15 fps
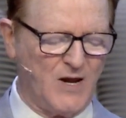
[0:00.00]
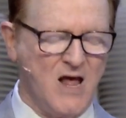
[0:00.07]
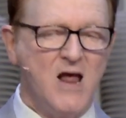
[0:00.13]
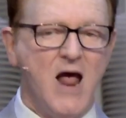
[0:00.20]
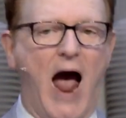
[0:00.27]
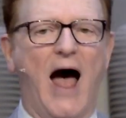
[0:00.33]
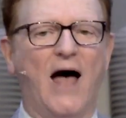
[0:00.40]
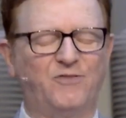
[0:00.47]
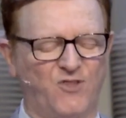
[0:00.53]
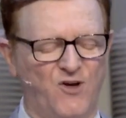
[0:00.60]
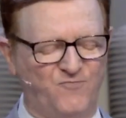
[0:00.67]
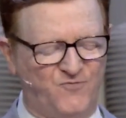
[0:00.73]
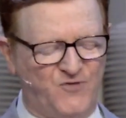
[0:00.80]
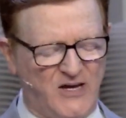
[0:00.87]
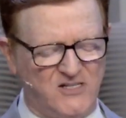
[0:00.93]
At the
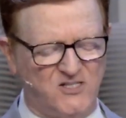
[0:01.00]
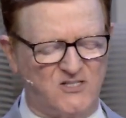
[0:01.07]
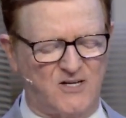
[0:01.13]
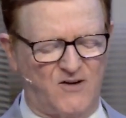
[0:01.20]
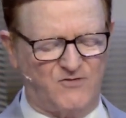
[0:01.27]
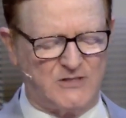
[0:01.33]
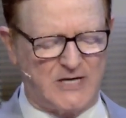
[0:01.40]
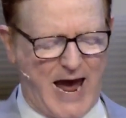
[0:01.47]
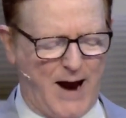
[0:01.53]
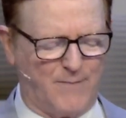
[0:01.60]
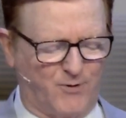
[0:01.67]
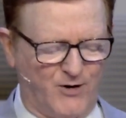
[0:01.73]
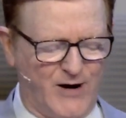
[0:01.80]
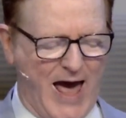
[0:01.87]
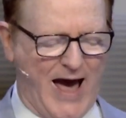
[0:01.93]
Feast of
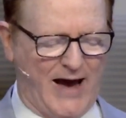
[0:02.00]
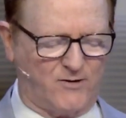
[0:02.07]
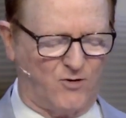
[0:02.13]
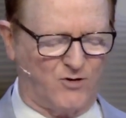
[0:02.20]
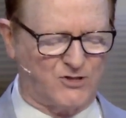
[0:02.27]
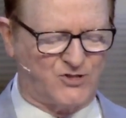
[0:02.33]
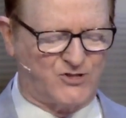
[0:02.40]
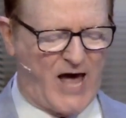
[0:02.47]
Tabernacles,